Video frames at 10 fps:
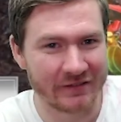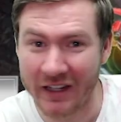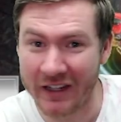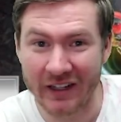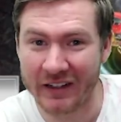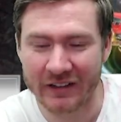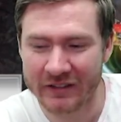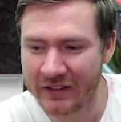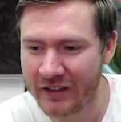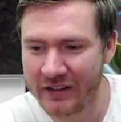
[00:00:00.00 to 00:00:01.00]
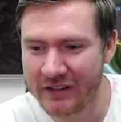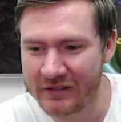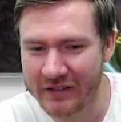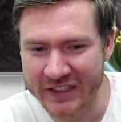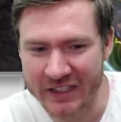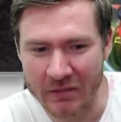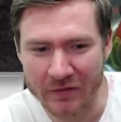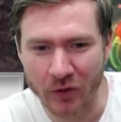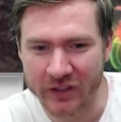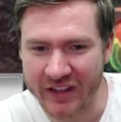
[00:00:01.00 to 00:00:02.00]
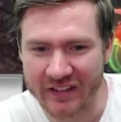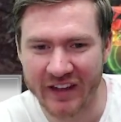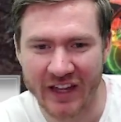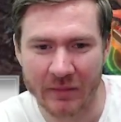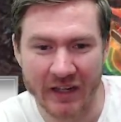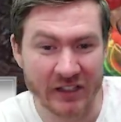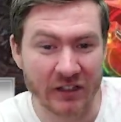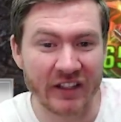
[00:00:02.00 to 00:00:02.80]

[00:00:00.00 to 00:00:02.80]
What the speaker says: Nuh-uh. He's in my 14 team, and he's on